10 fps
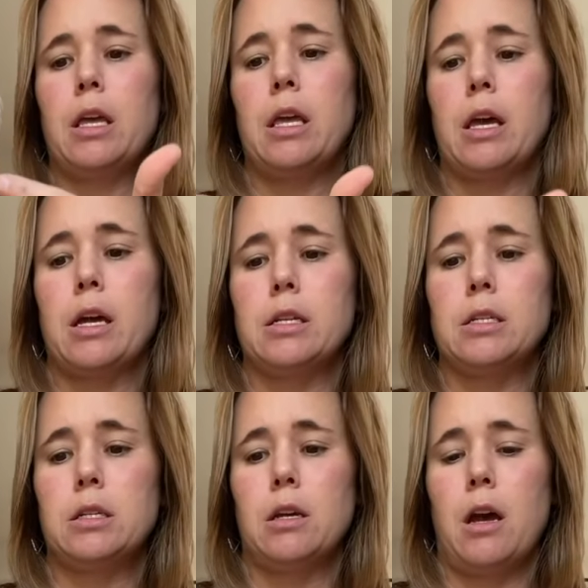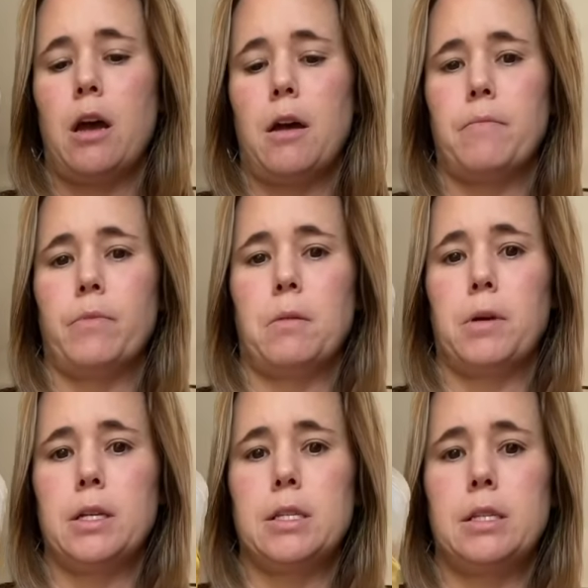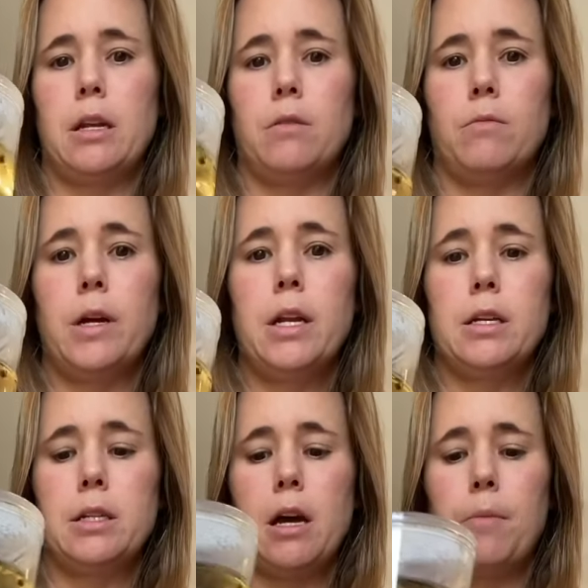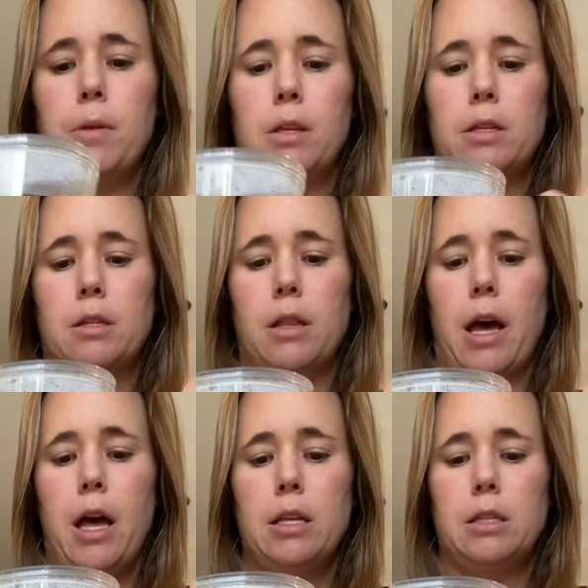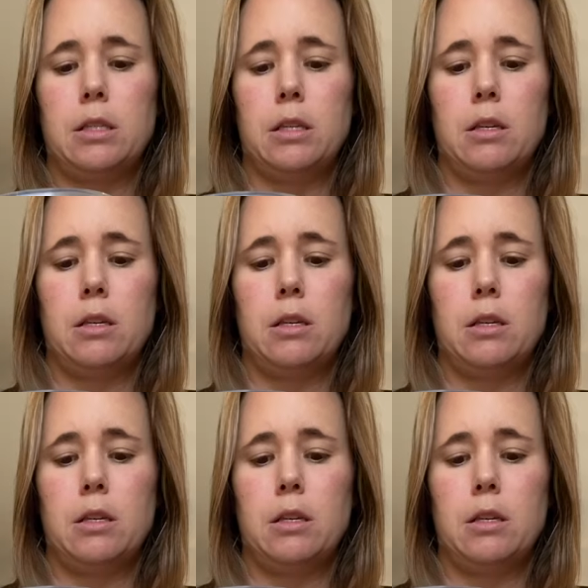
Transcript: and um, I'm gonna set it right on top of this glass.